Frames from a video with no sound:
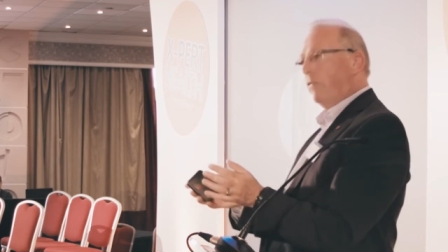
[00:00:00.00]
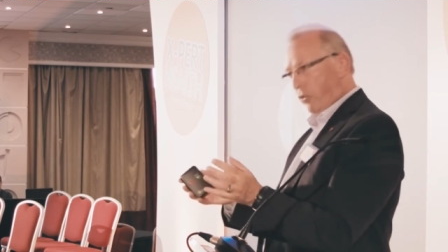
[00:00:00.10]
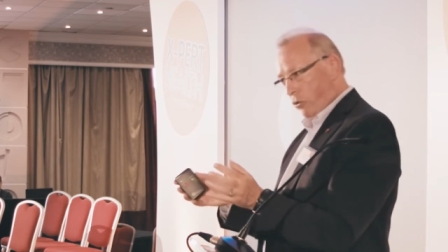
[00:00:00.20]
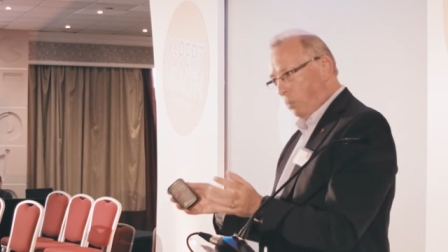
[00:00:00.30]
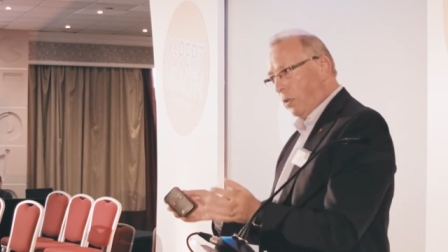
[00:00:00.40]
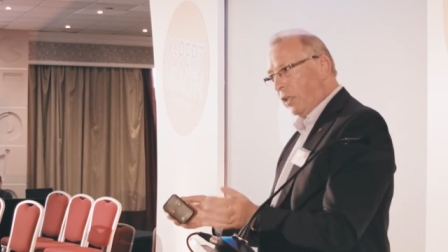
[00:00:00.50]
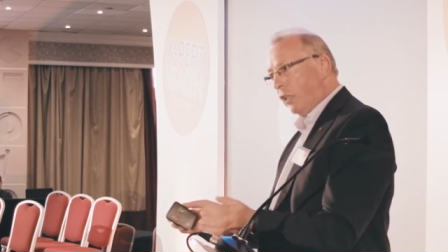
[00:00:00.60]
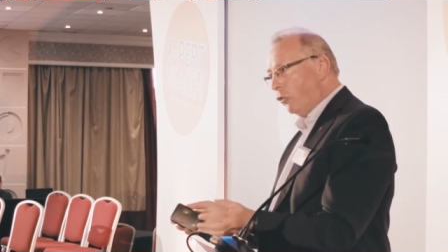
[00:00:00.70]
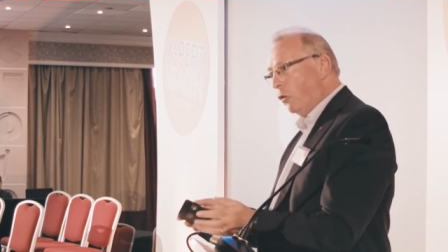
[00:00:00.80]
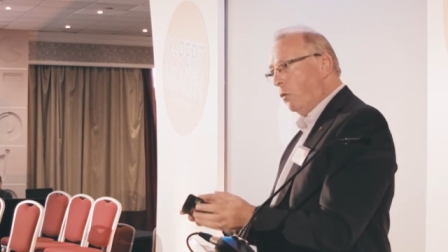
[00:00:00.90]
for somebody
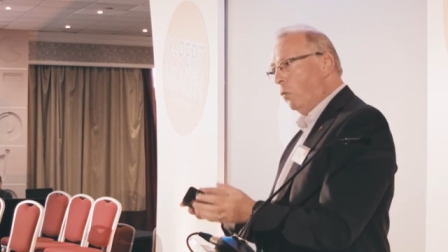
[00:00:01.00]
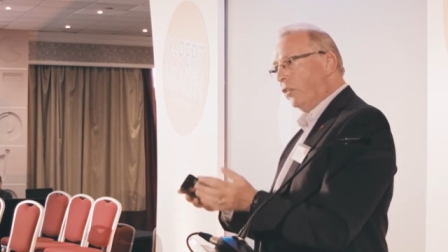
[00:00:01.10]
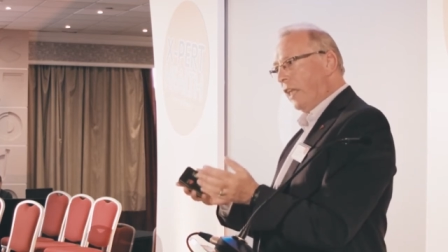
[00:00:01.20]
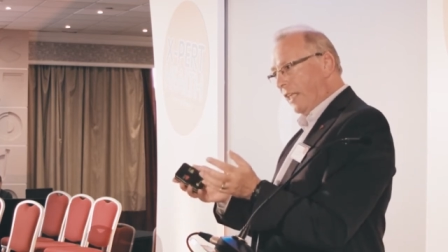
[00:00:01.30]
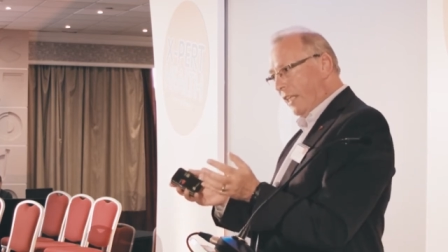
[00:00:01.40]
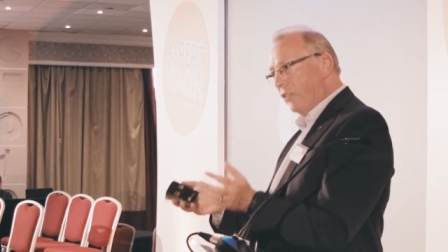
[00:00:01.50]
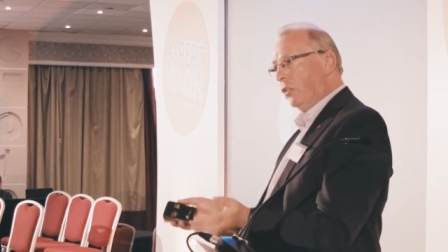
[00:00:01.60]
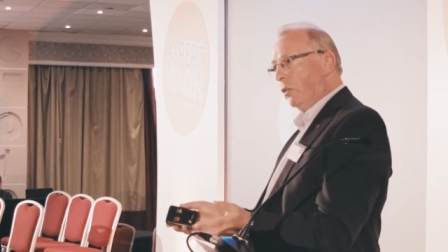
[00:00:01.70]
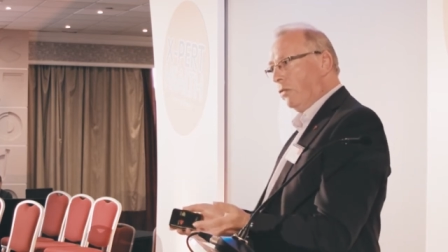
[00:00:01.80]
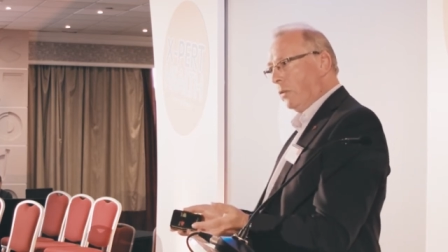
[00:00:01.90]
and doing what they need
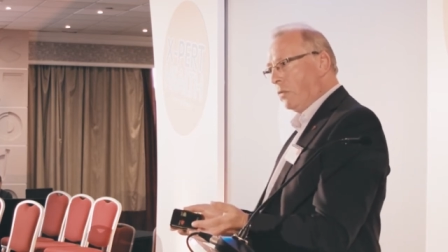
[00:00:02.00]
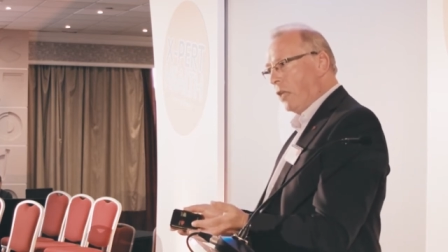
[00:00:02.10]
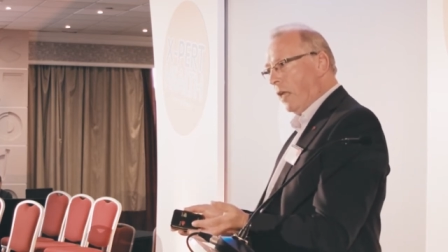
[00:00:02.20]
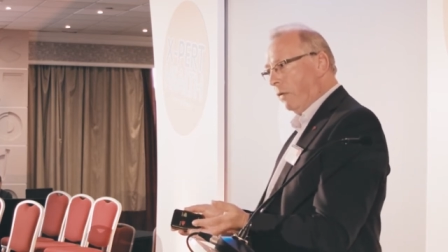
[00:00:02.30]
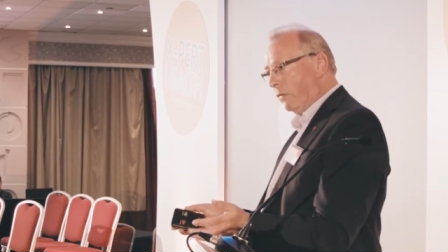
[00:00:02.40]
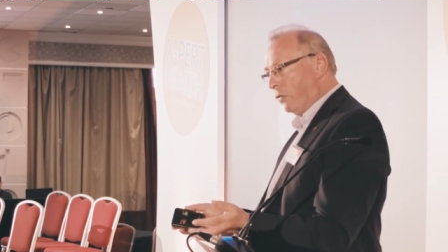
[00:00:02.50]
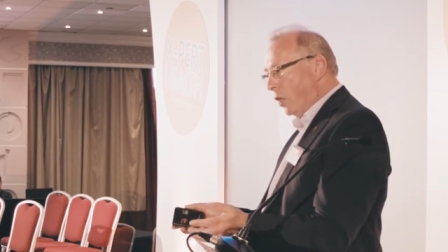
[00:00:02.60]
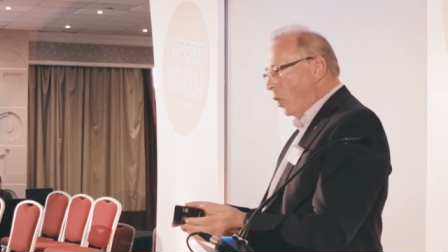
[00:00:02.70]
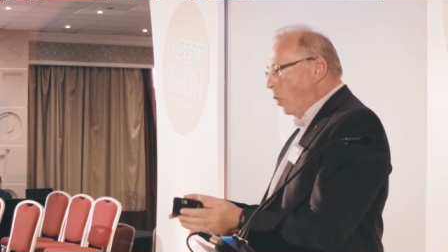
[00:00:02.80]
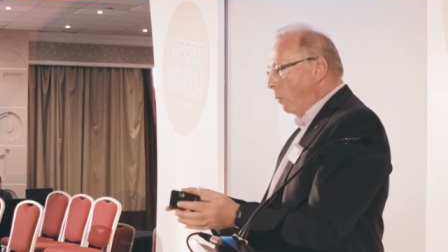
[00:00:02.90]
to do for themselves,
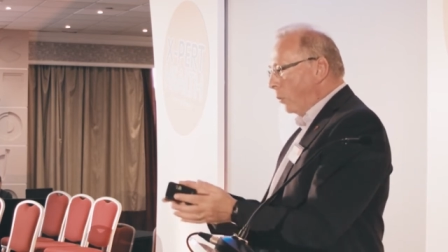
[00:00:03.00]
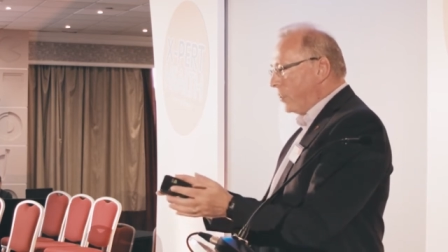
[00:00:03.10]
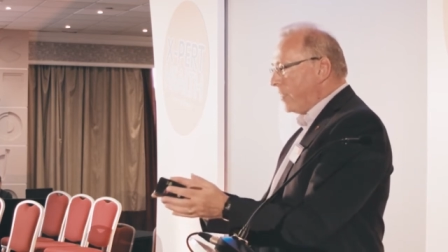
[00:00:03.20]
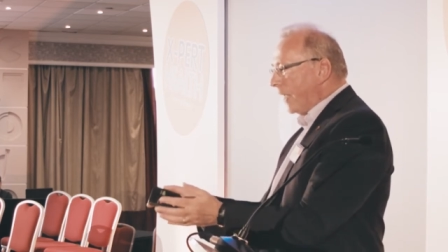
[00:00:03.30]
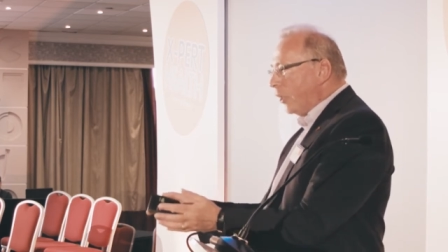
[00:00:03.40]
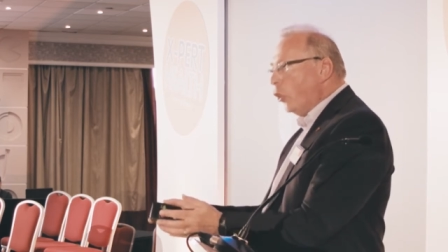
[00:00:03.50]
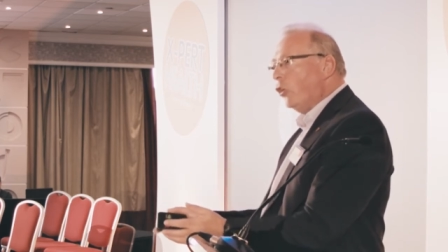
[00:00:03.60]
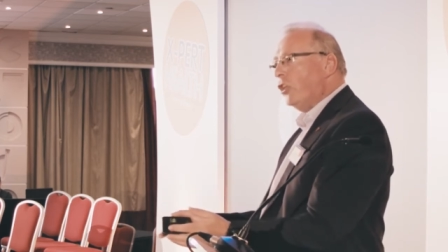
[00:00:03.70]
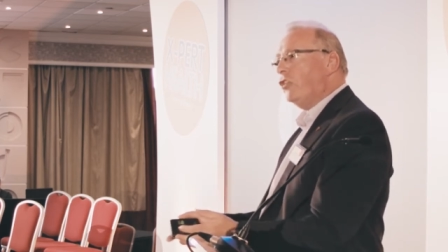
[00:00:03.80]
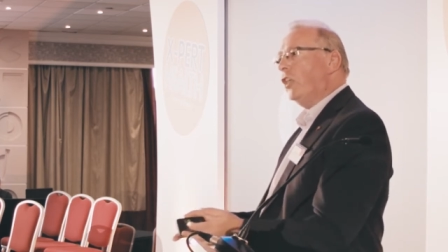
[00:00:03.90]
but it's
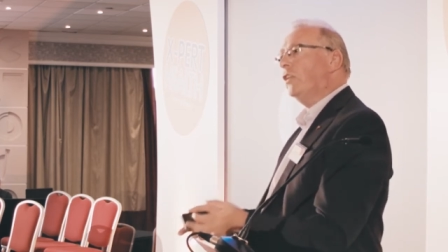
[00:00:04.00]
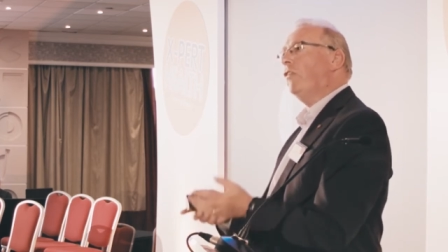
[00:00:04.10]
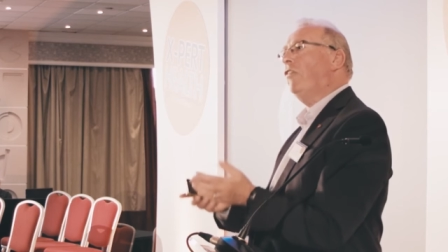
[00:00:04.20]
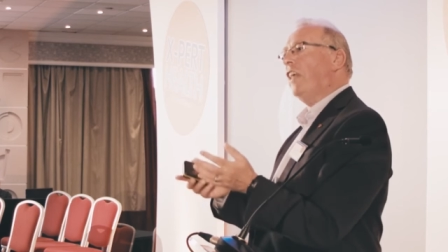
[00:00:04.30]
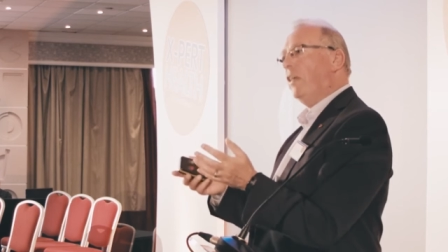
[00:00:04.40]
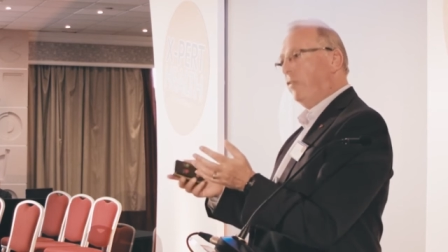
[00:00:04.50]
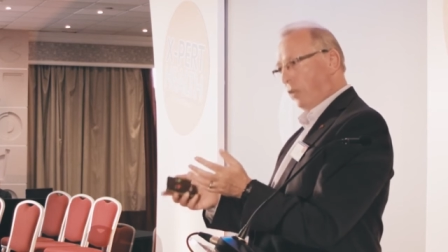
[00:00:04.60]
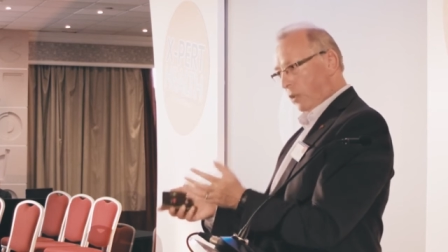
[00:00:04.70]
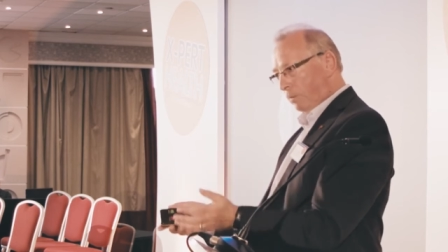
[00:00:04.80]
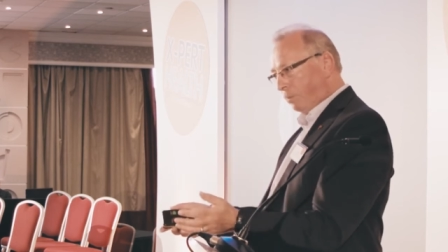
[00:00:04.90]
encouraging the
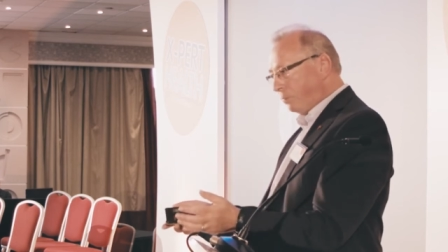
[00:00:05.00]
fearful.